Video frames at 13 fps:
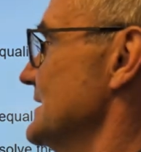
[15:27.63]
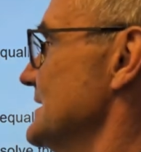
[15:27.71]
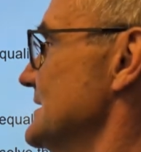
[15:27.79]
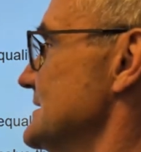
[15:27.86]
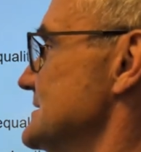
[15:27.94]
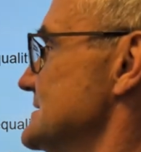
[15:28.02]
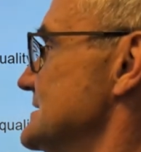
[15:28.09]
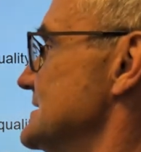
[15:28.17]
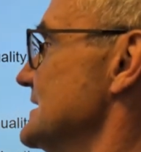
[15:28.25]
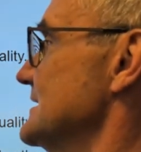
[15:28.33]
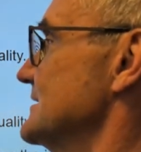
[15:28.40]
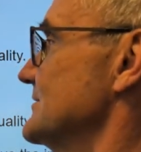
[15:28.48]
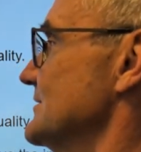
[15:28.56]
is
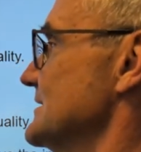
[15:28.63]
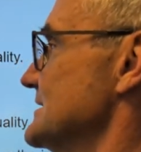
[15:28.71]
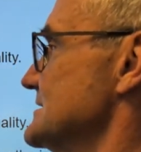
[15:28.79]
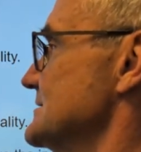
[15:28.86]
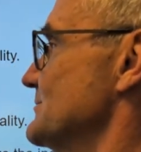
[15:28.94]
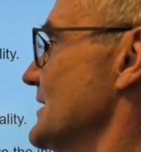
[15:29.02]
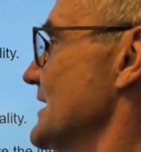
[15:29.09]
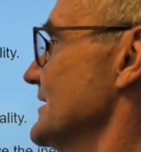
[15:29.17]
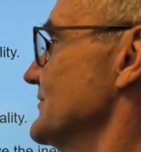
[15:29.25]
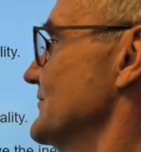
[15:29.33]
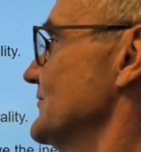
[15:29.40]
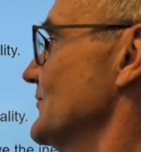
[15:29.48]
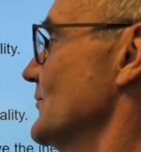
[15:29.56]
decreased by
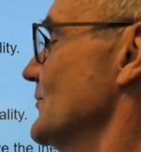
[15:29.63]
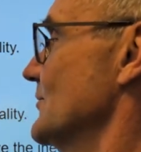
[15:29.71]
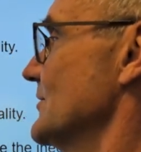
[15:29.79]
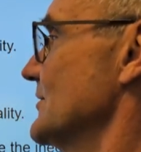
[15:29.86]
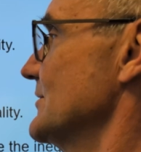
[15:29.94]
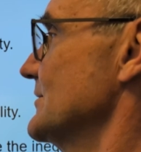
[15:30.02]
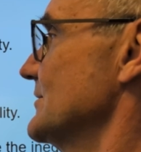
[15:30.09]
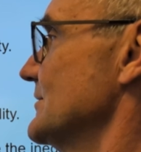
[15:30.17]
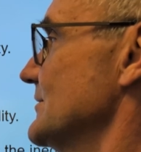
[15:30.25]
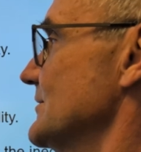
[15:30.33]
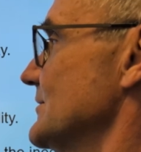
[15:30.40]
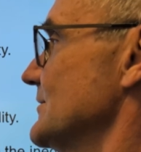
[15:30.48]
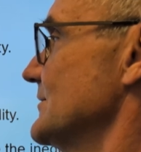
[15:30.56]
4,
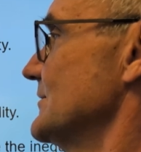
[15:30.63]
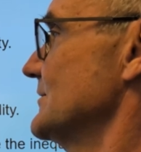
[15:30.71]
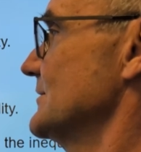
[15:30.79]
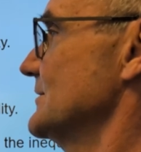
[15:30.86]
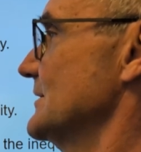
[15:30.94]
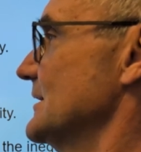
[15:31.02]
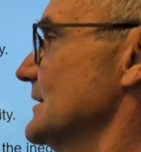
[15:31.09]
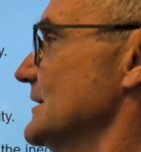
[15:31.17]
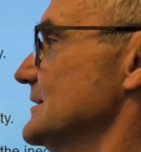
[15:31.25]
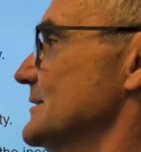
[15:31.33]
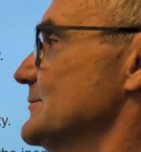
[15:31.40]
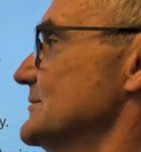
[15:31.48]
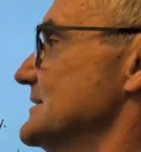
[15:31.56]
a
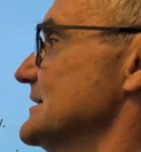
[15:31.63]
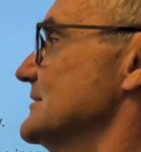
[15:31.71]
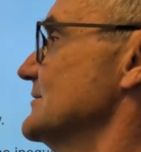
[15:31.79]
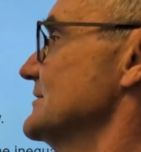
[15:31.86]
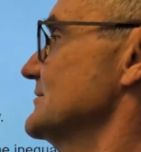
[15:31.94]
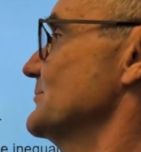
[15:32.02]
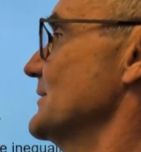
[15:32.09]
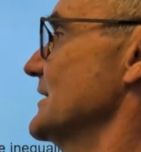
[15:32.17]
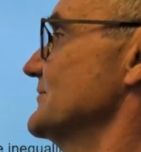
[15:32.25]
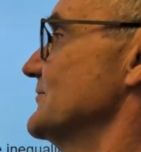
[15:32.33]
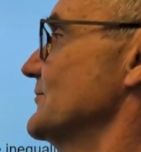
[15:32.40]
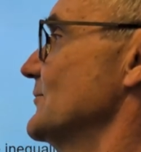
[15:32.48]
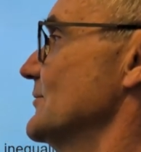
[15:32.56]
number decreased by
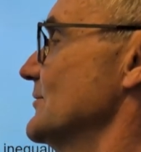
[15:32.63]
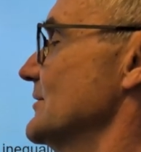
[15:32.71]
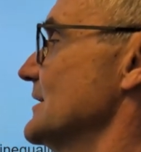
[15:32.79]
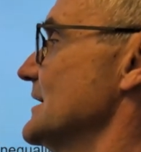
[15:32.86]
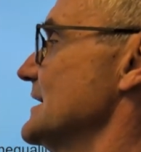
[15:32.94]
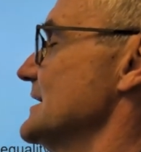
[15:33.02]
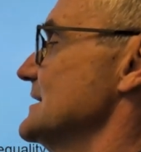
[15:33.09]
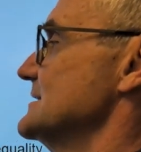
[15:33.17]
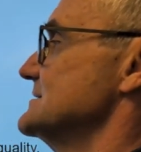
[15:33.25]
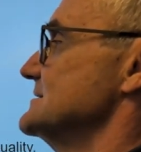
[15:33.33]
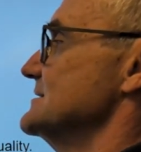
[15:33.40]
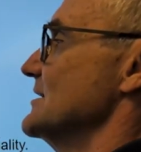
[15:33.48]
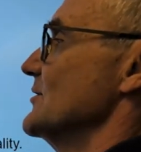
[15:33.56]
4
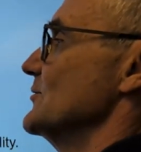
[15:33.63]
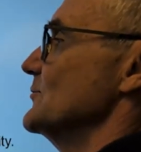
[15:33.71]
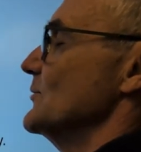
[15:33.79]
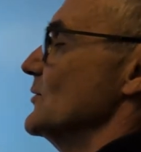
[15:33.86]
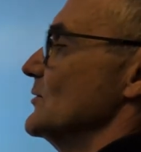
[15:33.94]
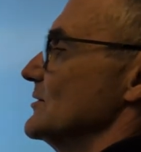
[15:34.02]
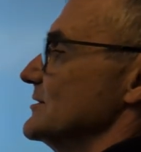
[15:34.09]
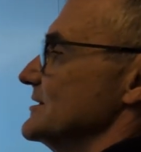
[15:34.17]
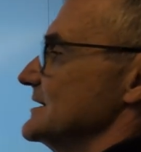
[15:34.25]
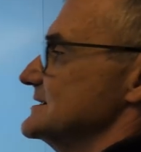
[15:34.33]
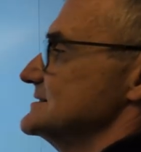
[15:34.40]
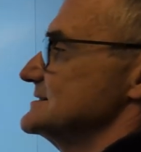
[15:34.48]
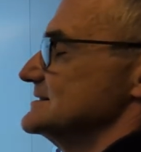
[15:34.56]
is no more
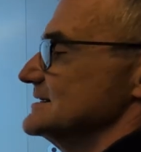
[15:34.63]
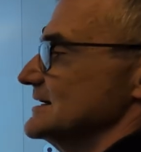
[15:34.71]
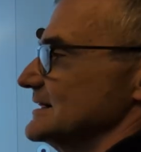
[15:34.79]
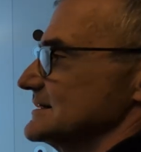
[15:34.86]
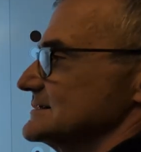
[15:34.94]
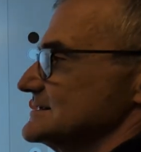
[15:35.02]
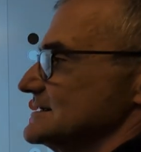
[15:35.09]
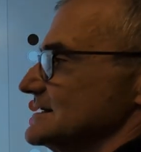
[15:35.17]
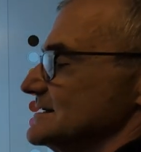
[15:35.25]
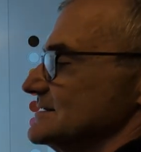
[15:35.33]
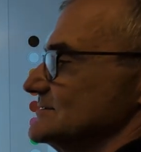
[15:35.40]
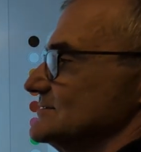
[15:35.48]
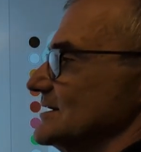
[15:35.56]
than 6.
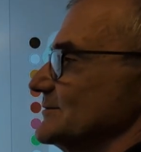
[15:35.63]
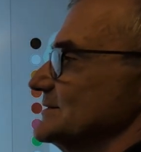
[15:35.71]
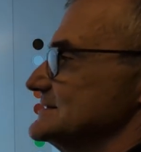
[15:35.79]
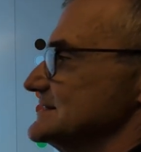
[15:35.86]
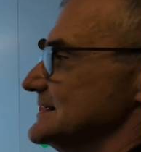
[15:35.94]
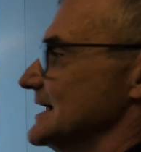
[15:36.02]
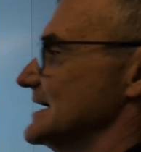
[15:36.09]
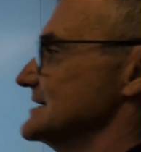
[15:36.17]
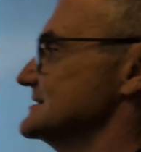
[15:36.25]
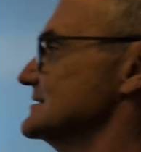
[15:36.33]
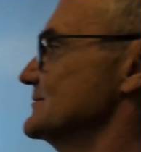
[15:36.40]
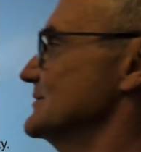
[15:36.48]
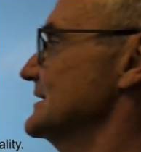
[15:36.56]
So that means it
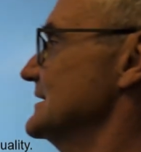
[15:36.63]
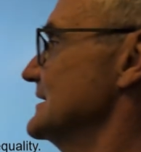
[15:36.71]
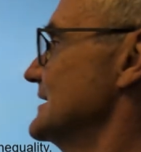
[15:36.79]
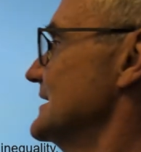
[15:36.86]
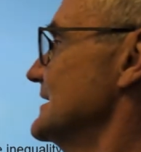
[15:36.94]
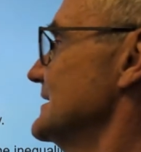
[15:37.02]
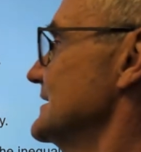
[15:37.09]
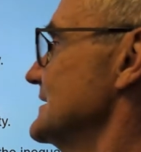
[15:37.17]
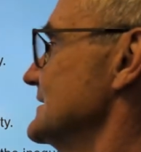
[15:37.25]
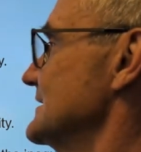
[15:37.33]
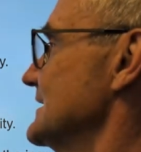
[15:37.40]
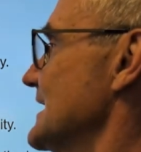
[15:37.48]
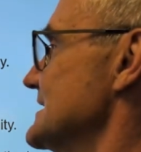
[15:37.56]
has to be
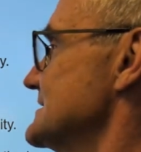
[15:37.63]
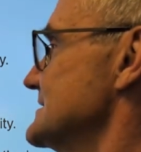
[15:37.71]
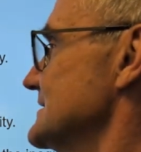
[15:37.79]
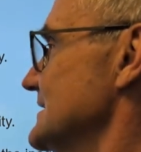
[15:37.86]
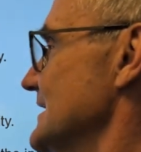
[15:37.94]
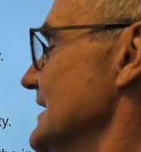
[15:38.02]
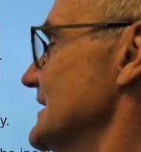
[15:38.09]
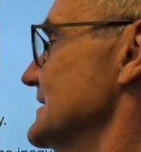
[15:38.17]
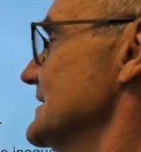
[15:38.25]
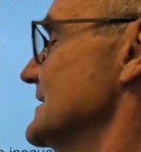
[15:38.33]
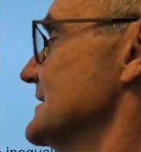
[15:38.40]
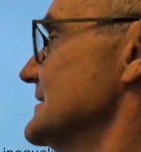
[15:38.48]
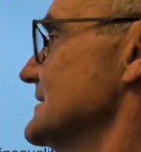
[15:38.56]
less
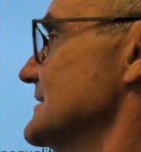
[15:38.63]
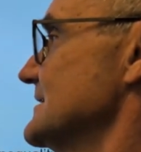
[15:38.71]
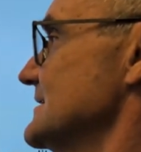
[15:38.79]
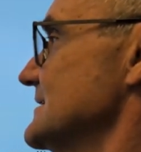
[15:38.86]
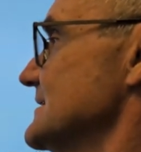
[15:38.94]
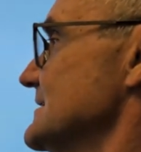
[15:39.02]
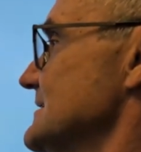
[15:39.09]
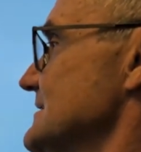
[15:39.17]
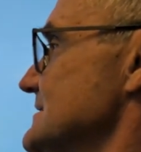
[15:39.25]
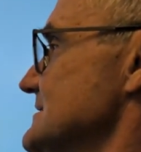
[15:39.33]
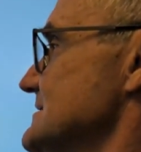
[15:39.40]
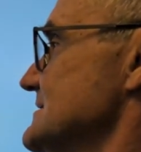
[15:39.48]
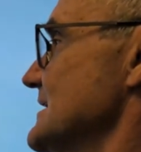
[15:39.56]
than
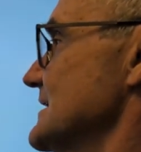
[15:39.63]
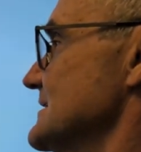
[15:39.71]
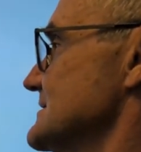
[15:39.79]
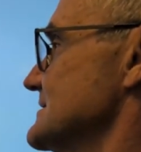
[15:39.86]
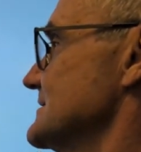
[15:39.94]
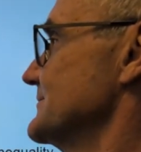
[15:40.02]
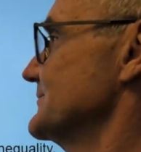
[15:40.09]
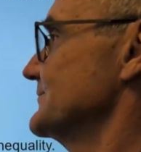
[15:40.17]
6.